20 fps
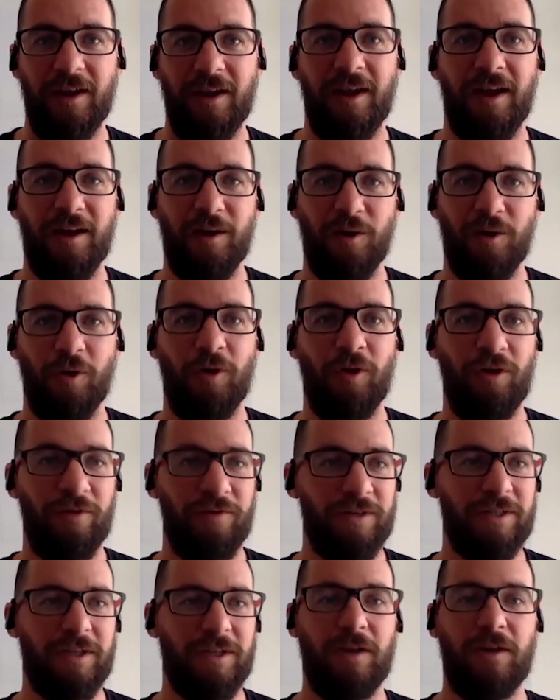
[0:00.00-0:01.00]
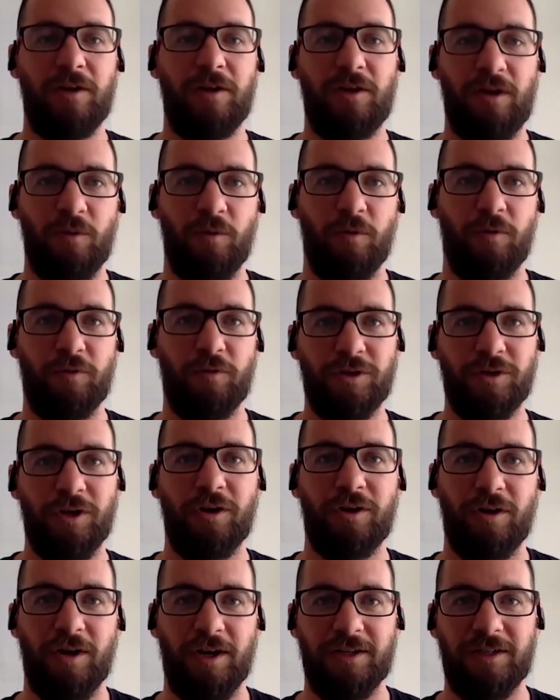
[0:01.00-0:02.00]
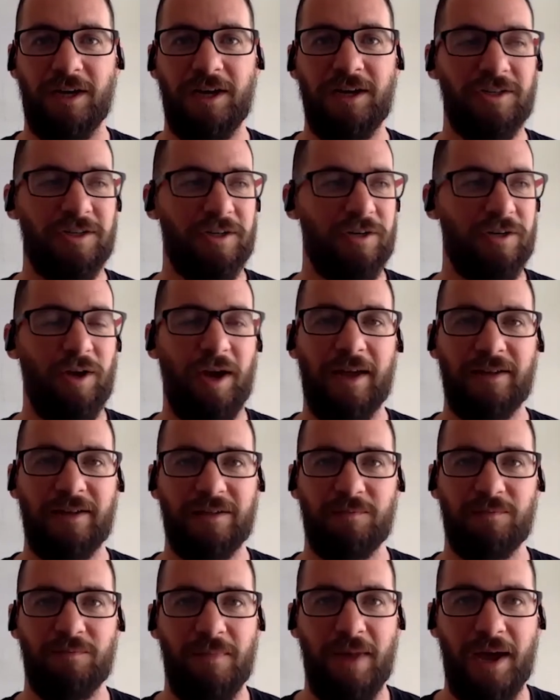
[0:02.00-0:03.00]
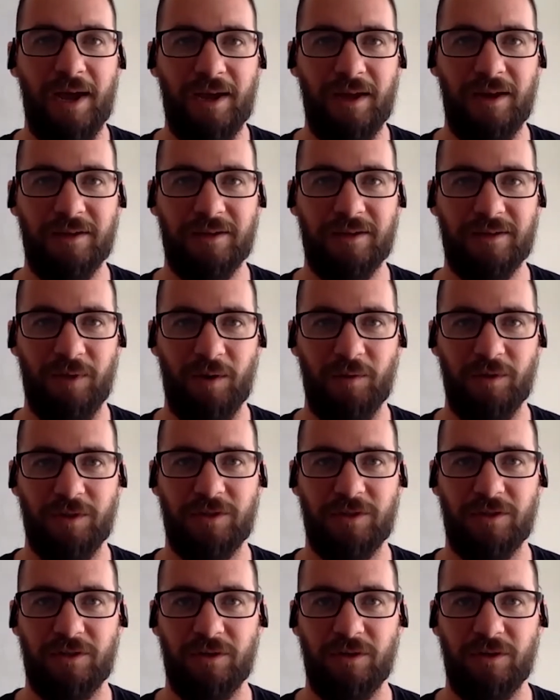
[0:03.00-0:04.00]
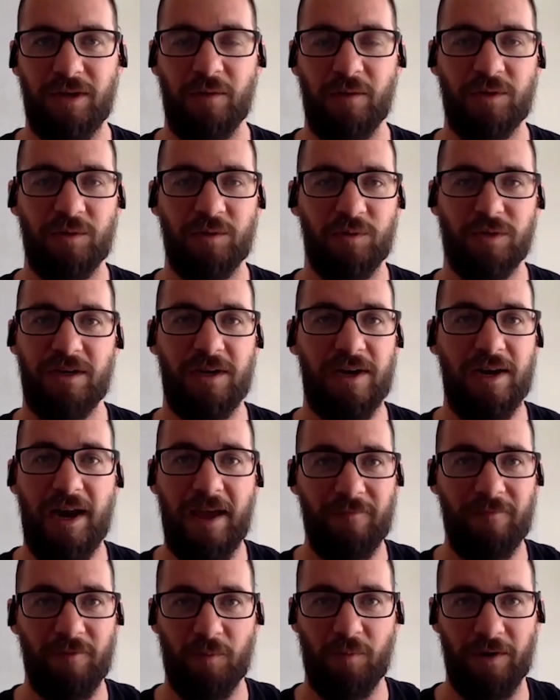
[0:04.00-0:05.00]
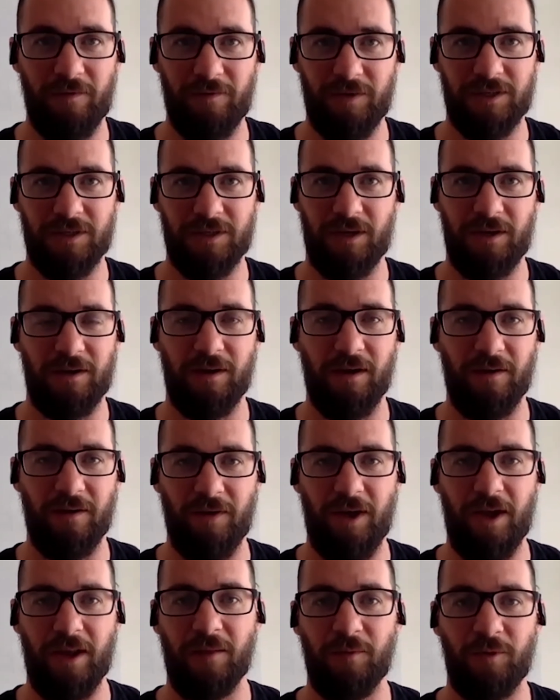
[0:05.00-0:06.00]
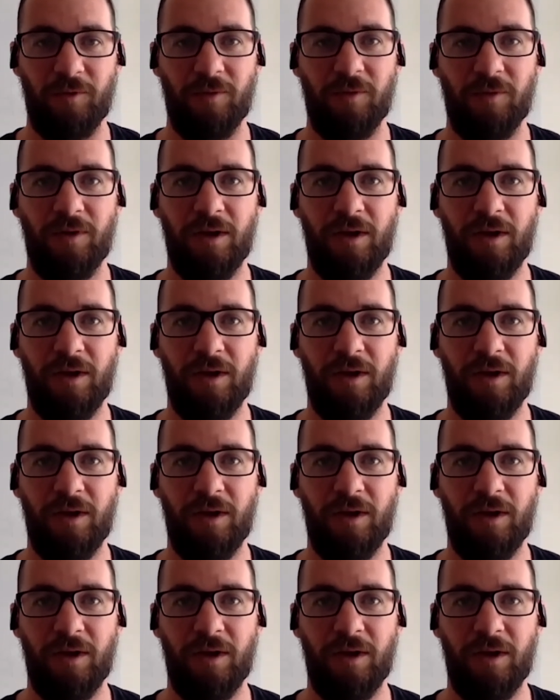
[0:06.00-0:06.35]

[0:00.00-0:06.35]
And all right. of a sudden, you through tokenization, you had this mechanism by which to do that, which was never previously available.